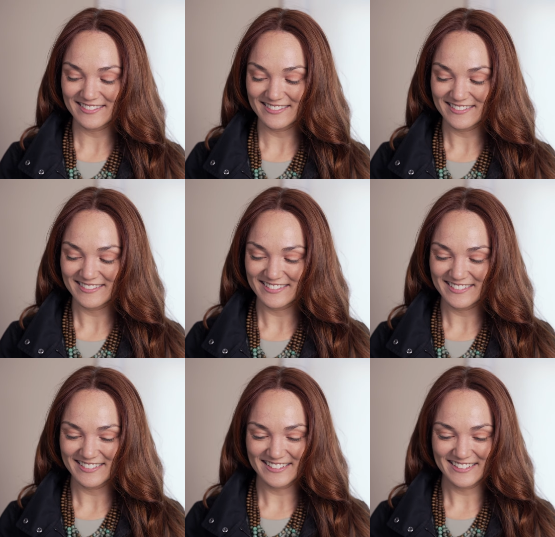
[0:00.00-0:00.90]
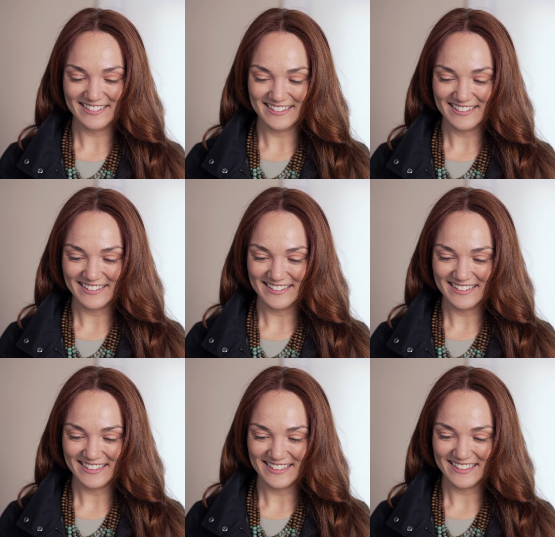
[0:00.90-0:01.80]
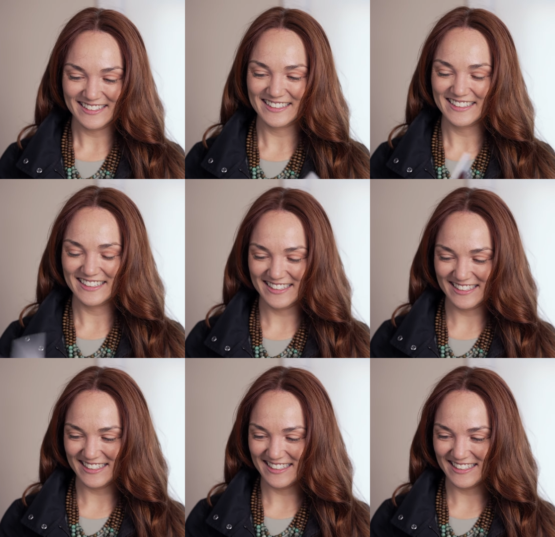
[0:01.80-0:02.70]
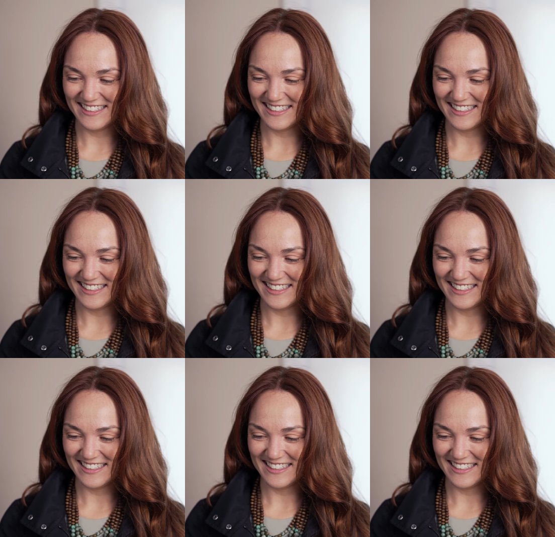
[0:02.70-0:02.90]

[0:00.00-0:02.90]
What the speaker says: (no one is talking)